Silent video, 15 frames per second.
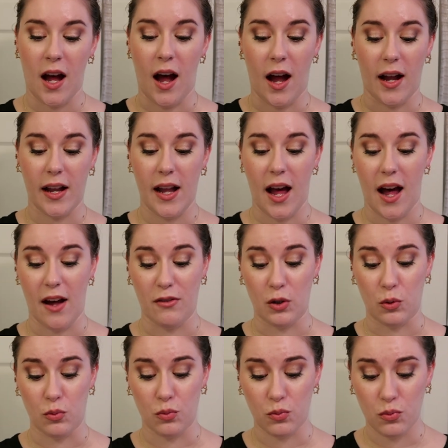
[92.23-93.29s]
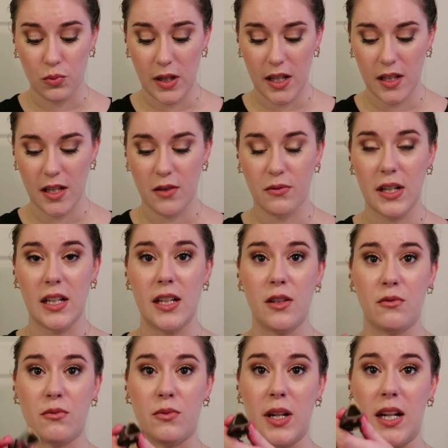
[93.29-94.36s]
I have really really
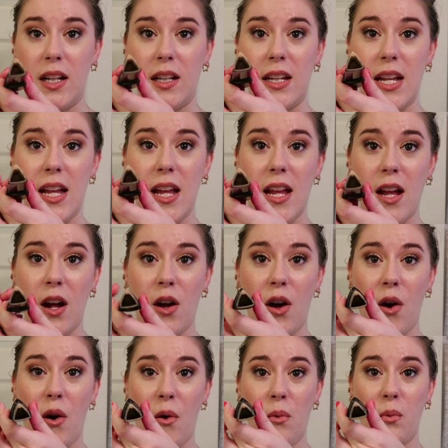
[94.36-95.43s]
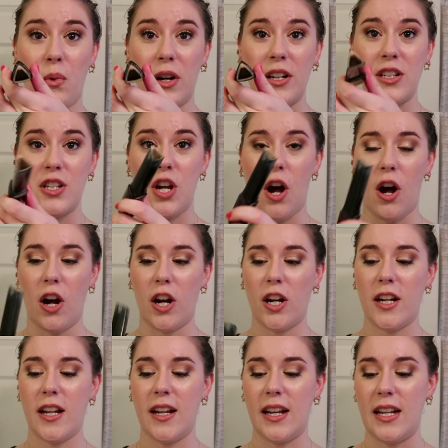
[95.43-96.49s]
really worked
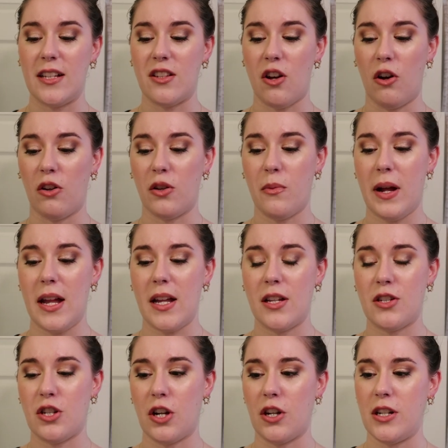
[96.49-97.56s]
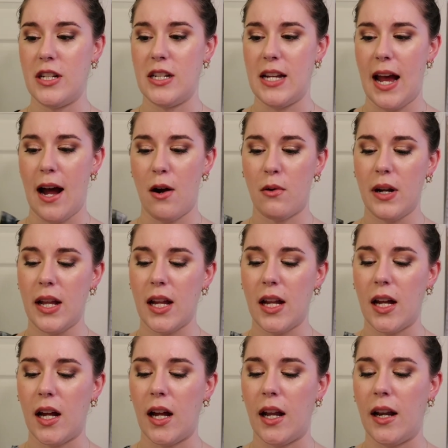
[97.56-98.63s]
hard and it's all the way turned down
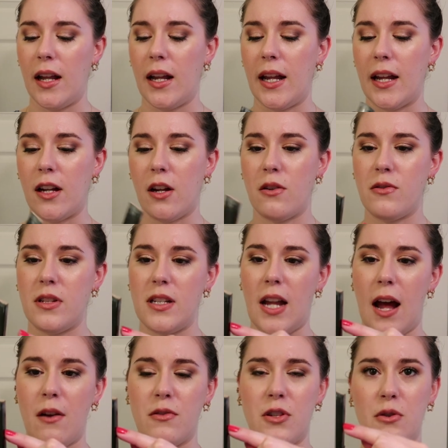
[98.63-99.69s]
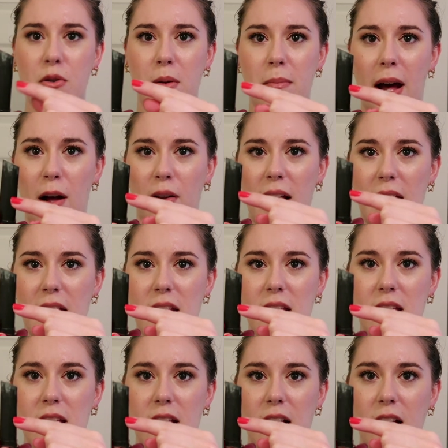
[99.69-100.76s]
and it goes down to about like
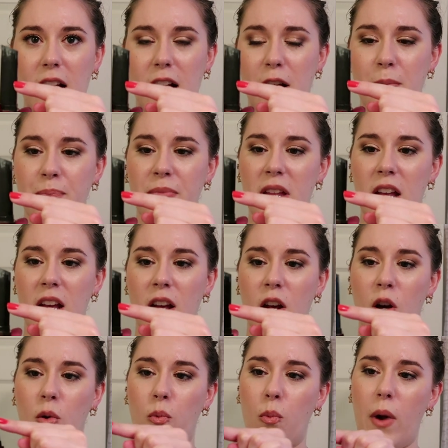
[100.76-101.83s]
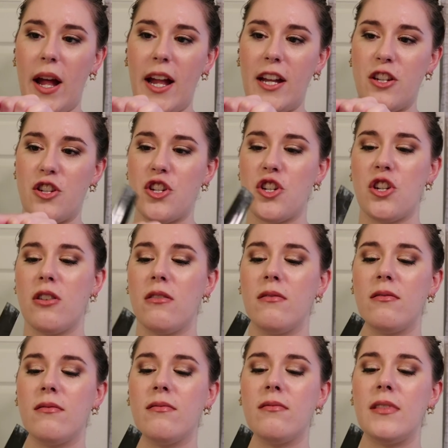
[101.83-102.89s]
here which
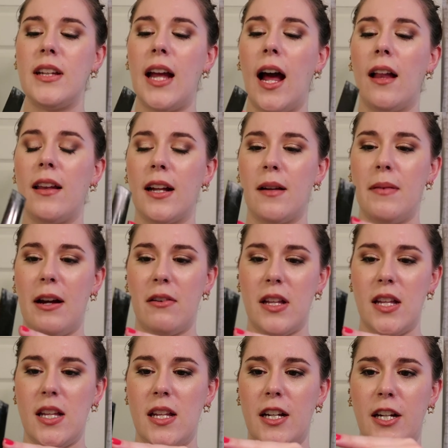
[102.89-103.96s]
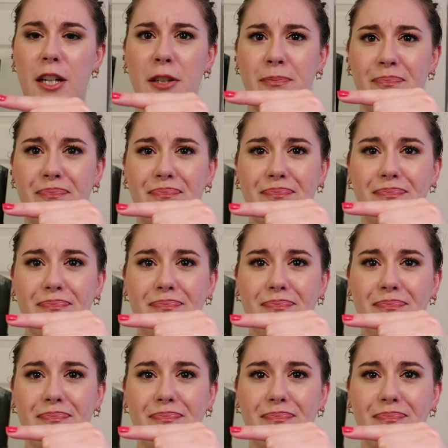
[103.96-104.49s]
yeah like about here